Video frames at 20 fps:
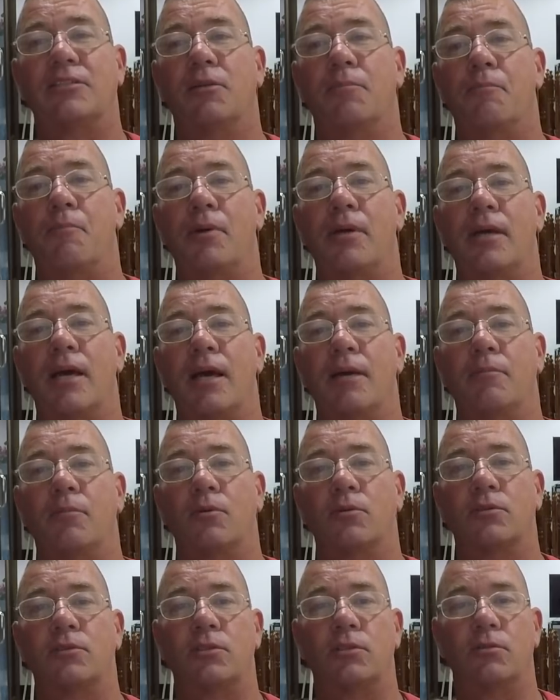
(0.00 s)
be
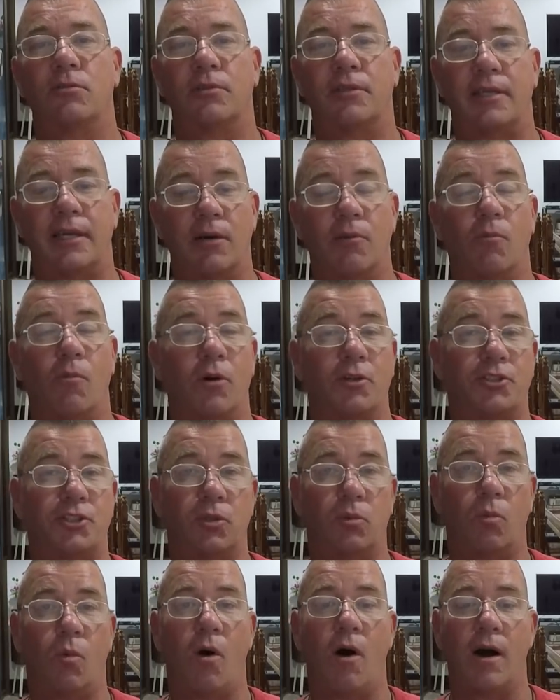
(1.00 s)
able to get what
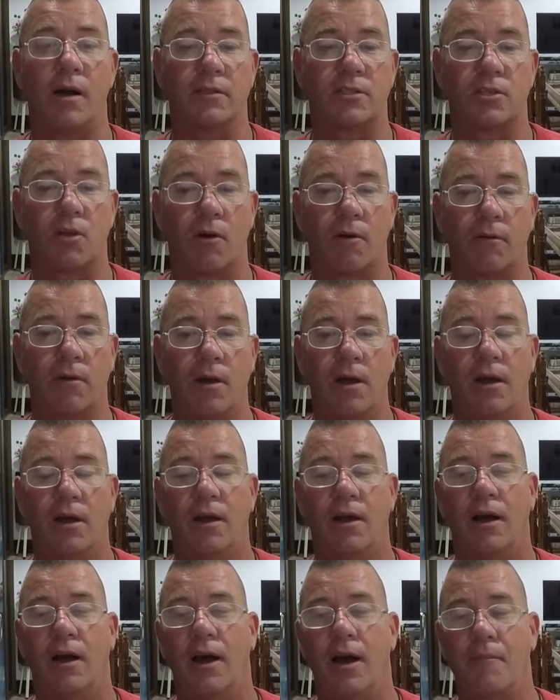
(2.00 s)
you want. So
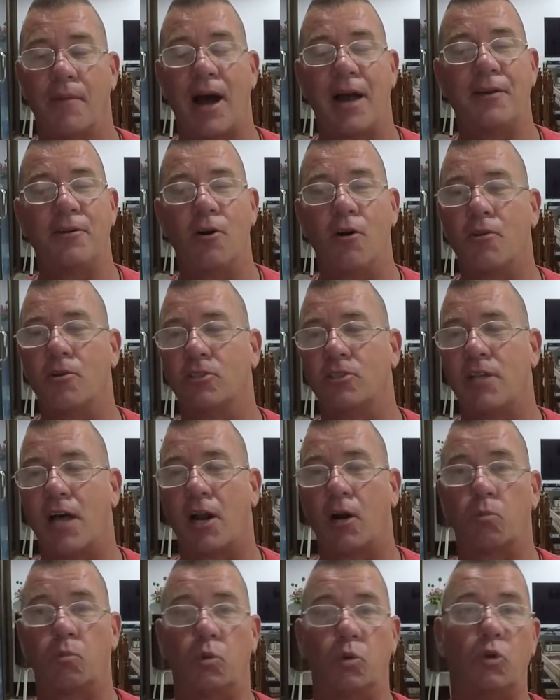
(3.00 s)
I know there's
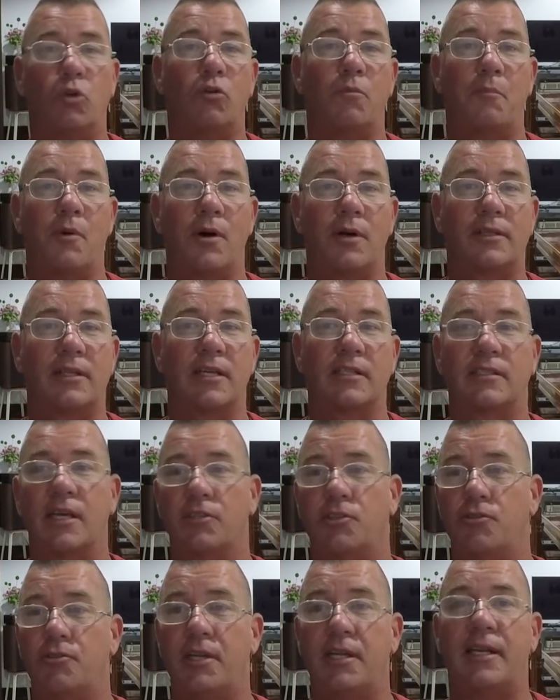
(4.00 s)
not a rule book that
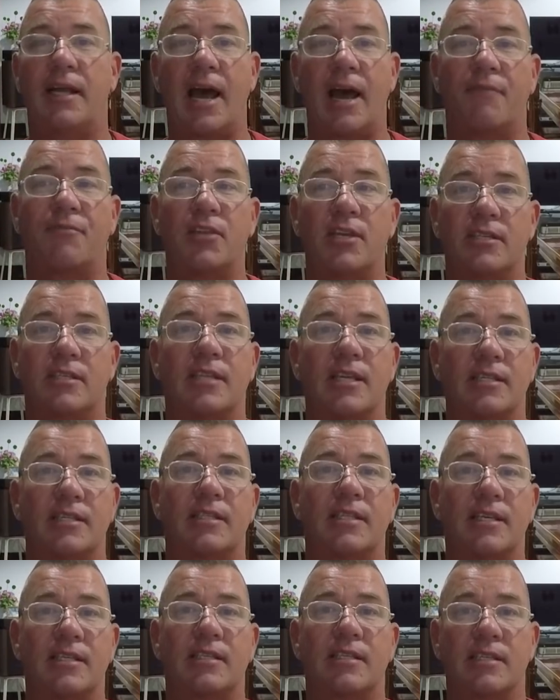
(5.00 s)
says you need to have this,
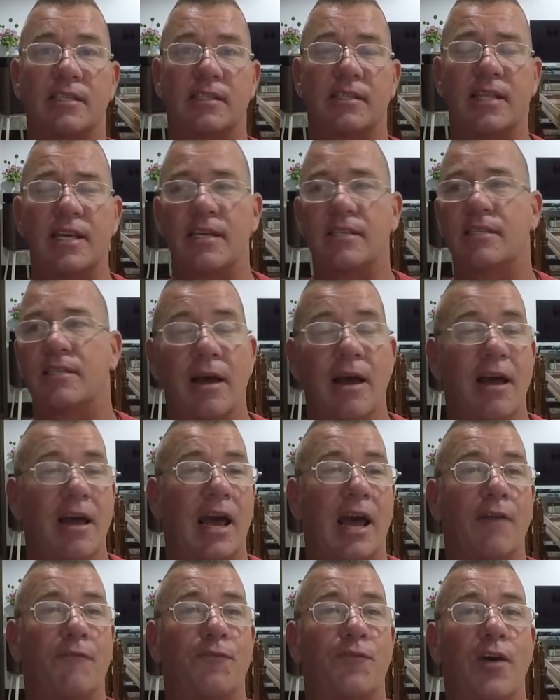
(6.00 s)
and this.
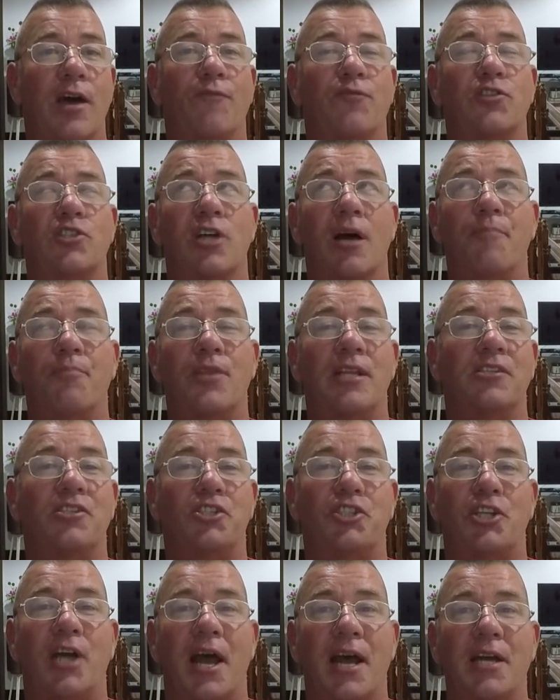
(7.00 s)
If something's
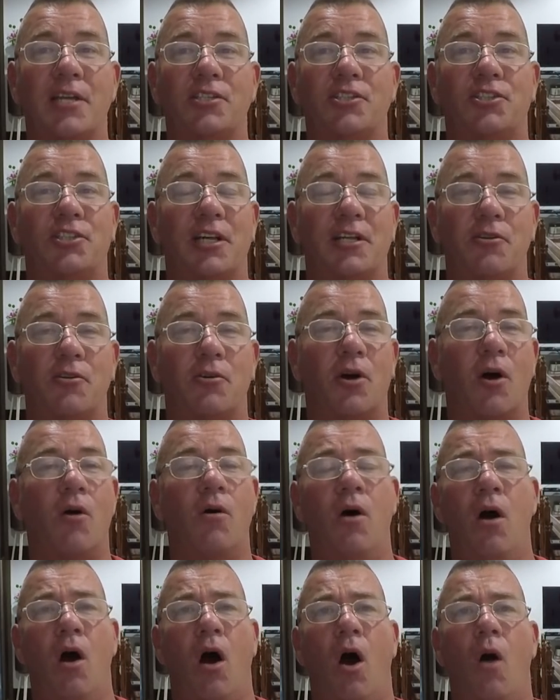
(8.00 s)
changed and you
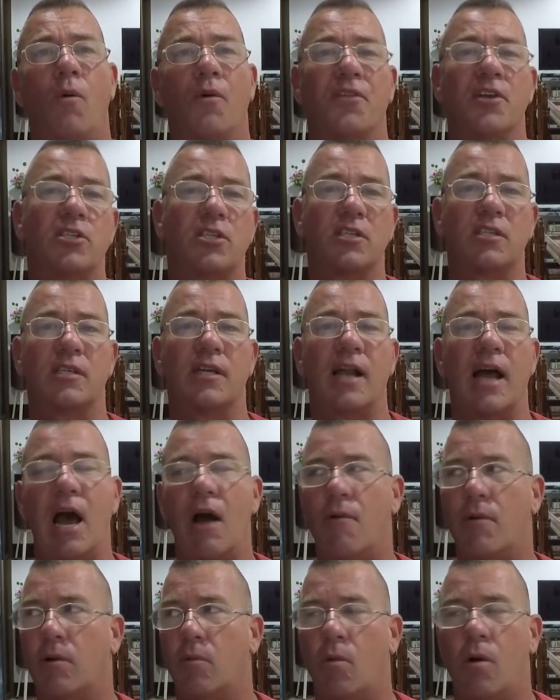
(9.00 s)
go, oh, well, this isn't
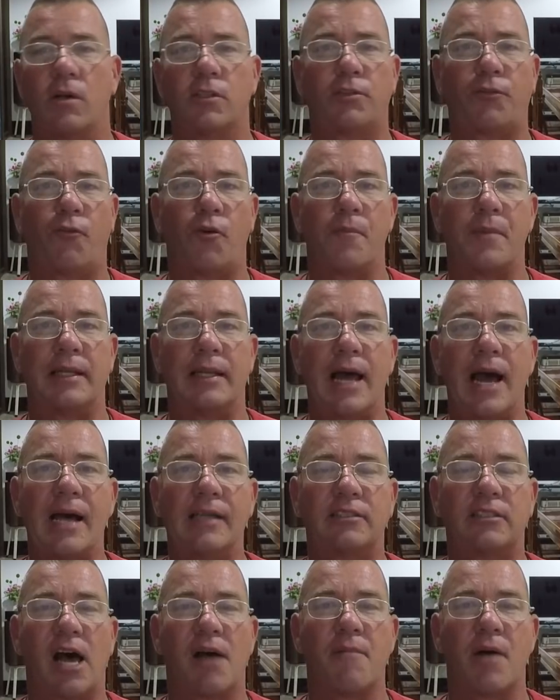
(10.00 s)
how it was for me
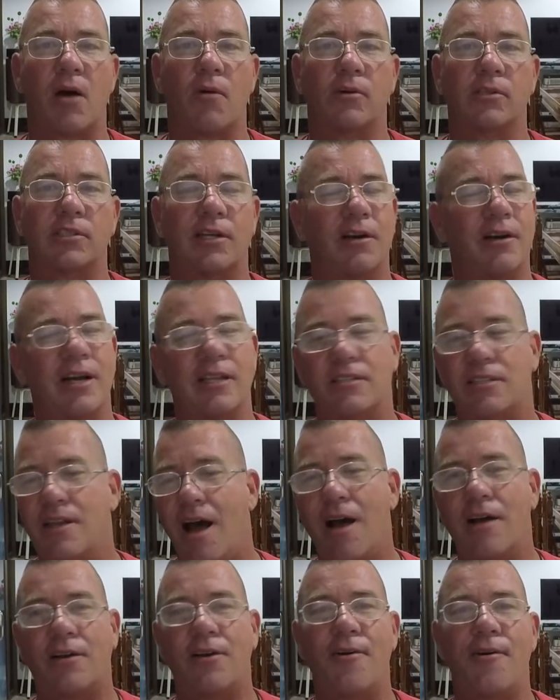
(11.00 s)
last time I was here, it's
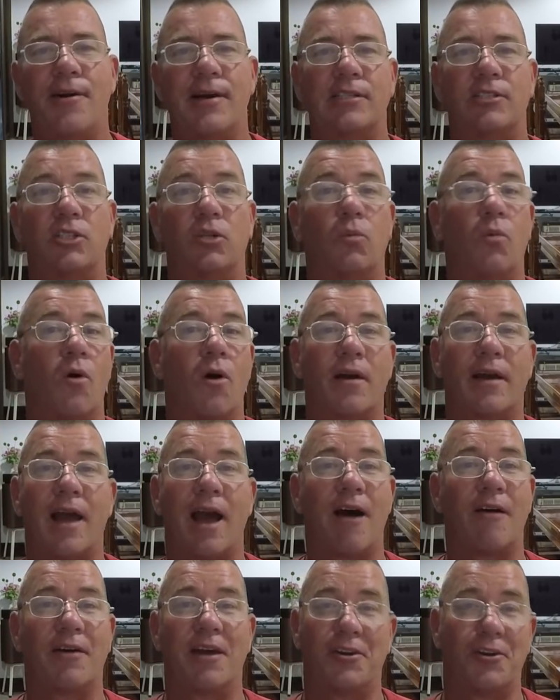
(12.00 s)
not going to work
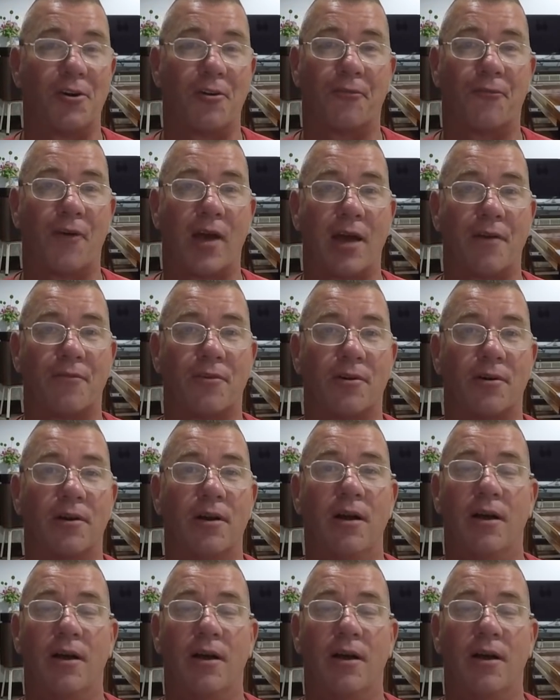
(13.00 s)
out in your favor.